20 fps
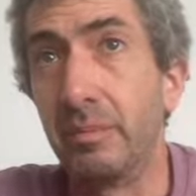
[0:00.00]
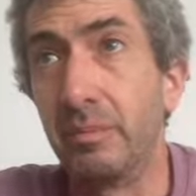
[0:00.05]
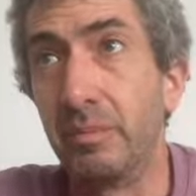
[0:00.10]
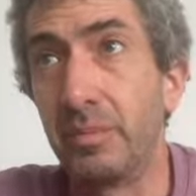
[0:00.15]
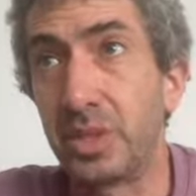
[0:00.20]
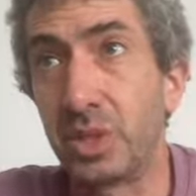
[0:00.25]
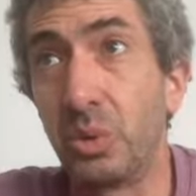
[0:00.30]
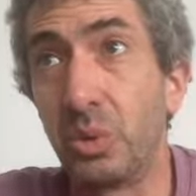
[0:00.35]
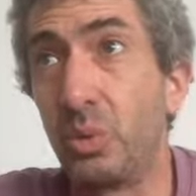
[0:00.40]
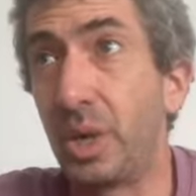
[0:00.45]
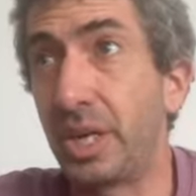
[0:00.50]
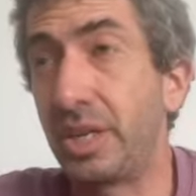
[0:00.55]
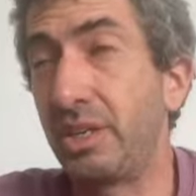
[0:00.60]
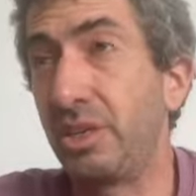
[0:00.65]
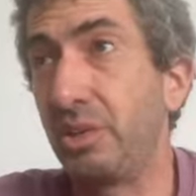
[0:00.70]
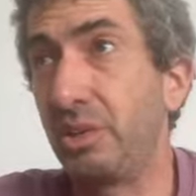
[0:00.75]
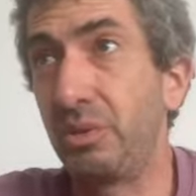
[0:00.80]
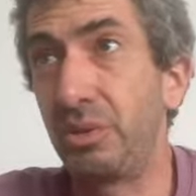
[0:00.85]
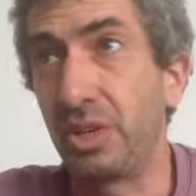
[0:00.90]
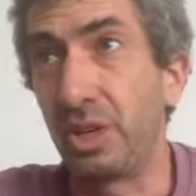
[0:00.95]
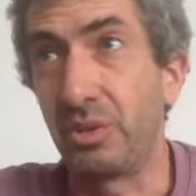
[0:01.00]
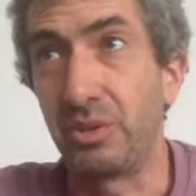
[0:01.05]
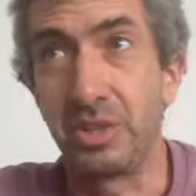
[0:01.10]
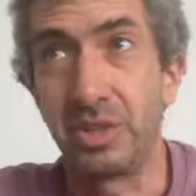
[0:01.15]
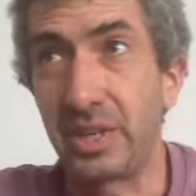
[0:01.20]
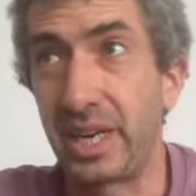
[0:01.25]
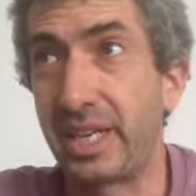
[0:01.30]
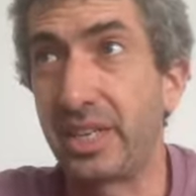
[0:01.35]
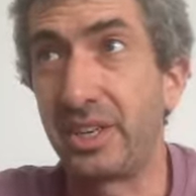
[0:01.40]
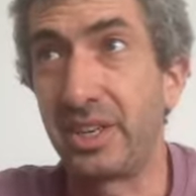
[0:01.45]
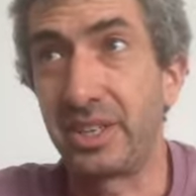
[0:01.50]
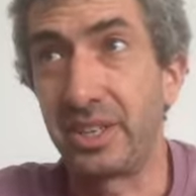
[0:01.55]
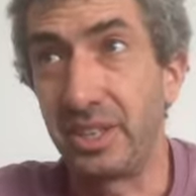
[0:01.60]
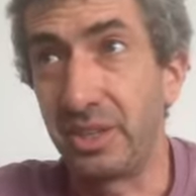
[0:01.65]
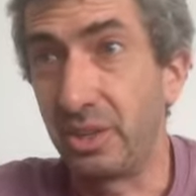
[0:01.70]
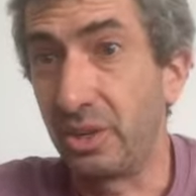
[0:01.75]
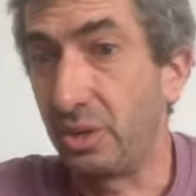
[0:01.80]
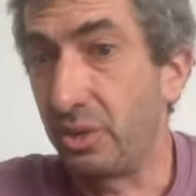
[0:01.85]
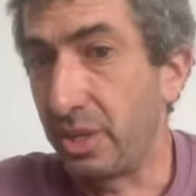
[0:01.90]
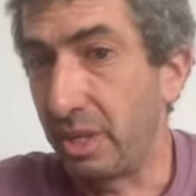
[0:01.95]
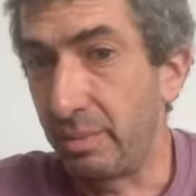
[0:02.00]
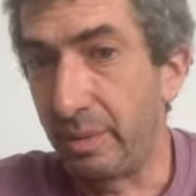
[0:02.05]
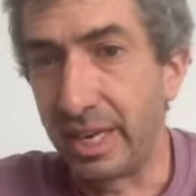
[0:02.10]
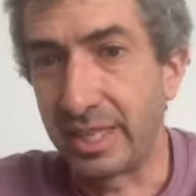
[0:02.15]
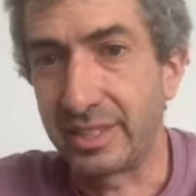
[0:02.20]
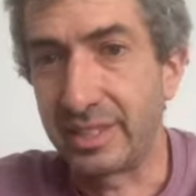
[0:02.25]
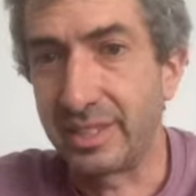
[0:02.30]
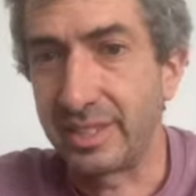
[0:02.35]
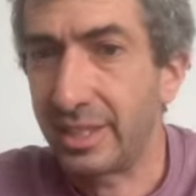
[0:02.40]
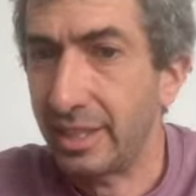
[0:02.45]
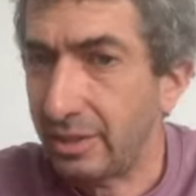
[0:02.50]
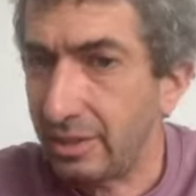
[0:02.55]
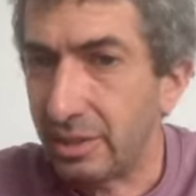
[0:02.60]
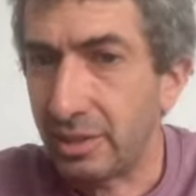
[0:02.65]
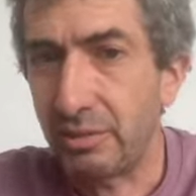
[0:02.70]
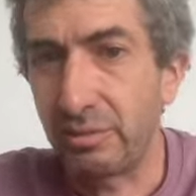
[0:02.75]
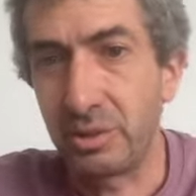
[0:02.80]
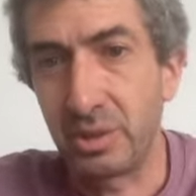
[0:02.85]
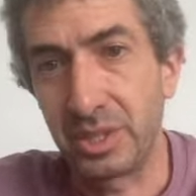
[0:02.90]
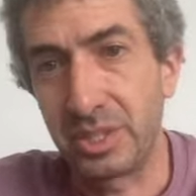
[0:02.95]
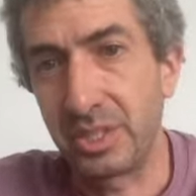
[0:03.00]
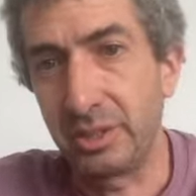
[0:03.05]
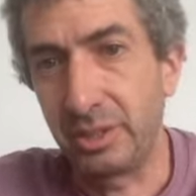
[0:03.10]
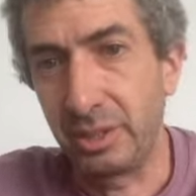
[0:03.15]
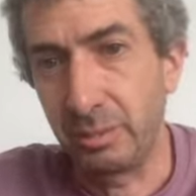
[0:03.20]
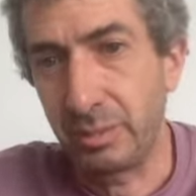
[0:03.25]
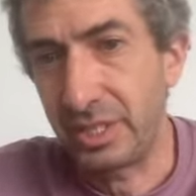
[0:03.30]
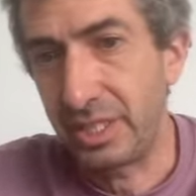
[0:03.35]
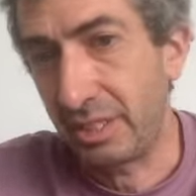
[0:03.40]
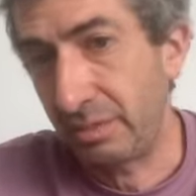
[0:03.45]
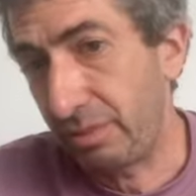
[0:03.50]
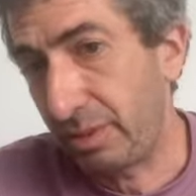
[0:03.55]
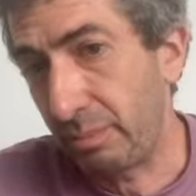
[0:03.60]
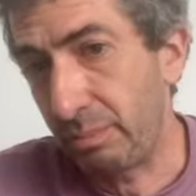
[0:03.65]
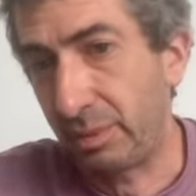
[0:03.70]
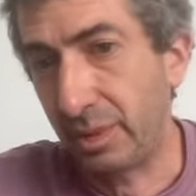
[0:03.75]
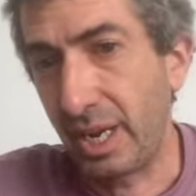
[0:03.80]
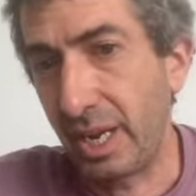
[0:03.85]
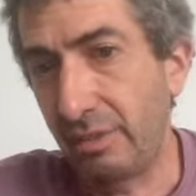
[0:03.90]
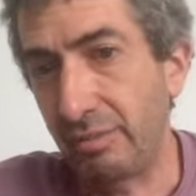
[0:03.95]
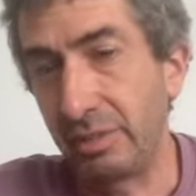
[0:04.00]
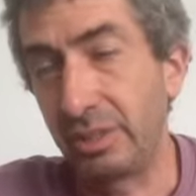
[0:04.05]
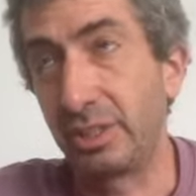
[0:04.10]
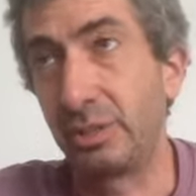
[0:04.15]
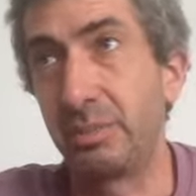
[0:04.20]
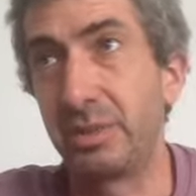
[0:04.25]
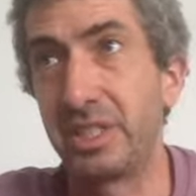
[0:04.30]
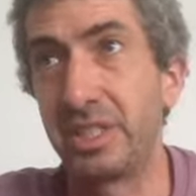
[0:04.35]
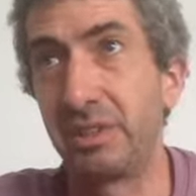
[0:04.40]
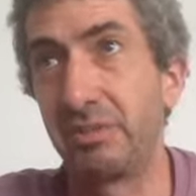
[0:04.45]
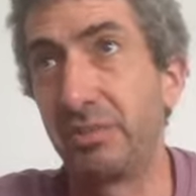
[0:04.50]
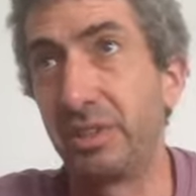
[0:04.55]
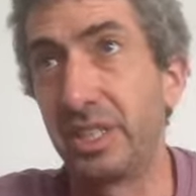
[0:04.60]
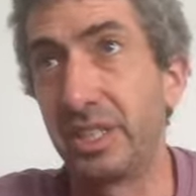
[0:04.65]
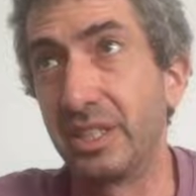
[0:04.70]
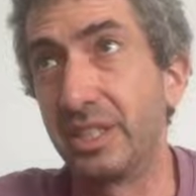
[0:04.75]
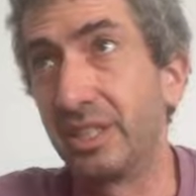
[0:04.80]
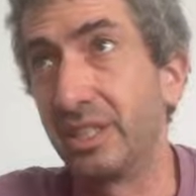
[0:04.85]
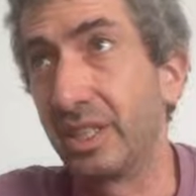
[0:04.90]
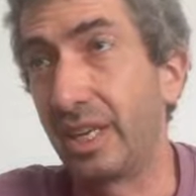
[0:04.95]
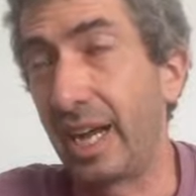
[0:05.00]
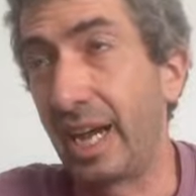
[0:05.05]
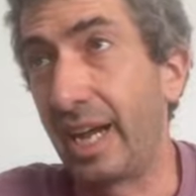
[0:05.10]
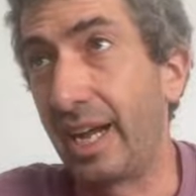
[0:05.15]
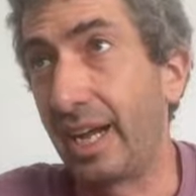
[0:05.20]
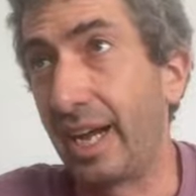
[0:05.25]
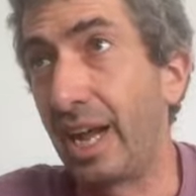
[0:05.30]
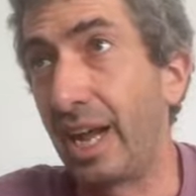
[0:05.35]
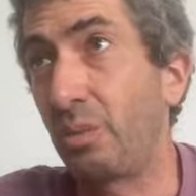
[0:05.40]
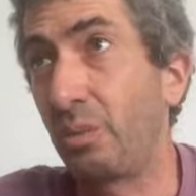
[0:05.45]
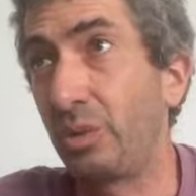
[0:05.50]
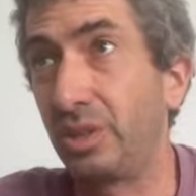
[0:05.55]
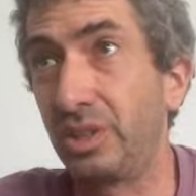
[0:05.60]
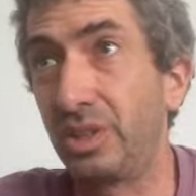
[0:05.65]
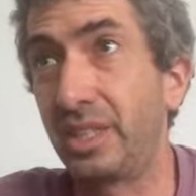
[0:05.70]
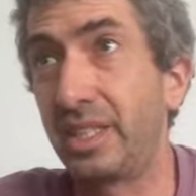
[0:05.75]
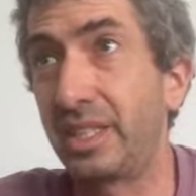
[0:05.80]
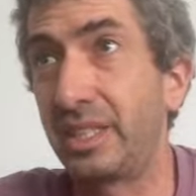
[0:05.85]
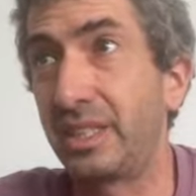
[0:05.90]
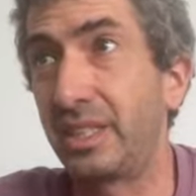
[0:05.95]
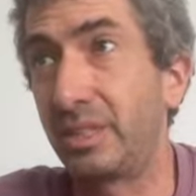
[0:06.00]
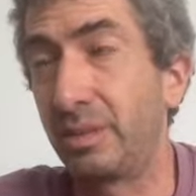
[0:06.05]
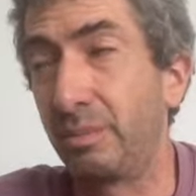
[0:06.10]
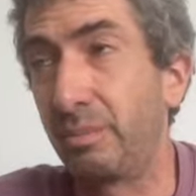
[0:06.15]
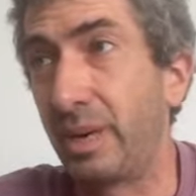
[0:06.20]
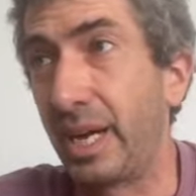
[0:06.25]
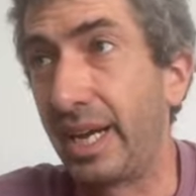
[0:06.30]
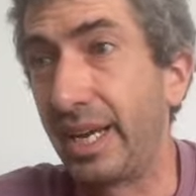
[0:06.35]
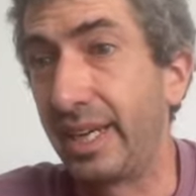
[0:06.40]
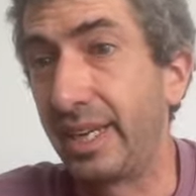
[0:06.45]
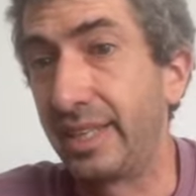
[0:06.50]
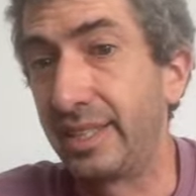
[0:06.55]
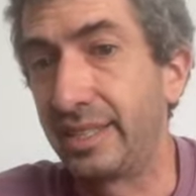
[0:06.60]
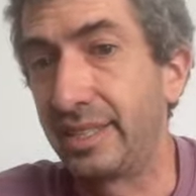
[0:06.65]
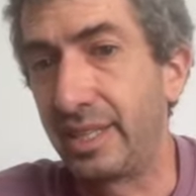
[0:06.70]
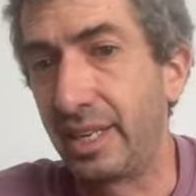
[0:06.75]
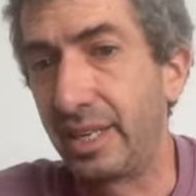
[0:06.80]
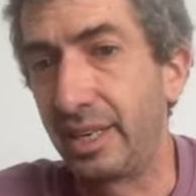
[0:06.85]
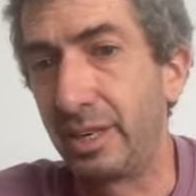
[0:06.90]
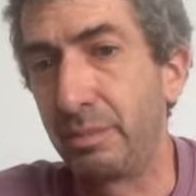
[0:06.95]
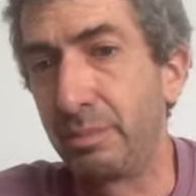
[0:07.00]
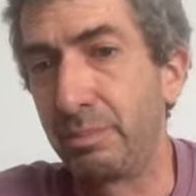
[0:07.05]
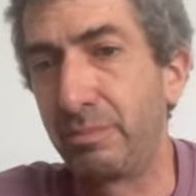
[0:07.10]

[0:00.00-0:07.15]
So when you're trying it on your own Emacs, it's going to look, of course, a little bit different, behave a little bit different. I will link to my setup,